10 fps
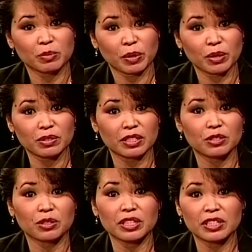most is
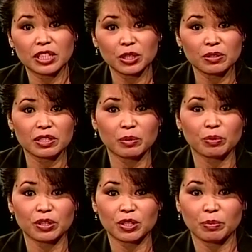to continuously
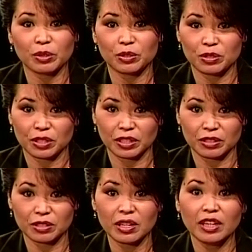brush up on your
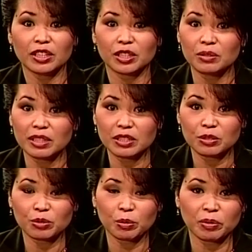skills. You need to
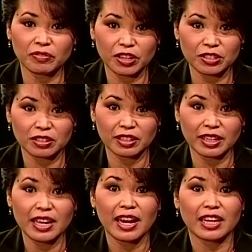grow professionally
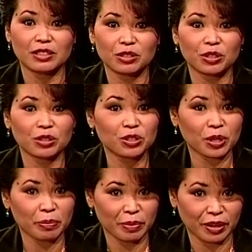and do your
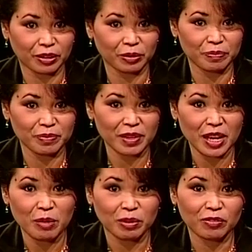job better.
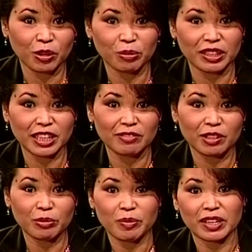Before we leave you,
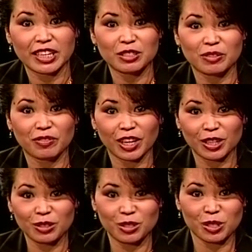we would like to invite
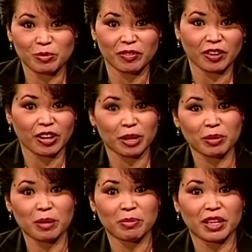you to some of our
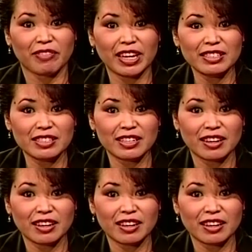upcoming events.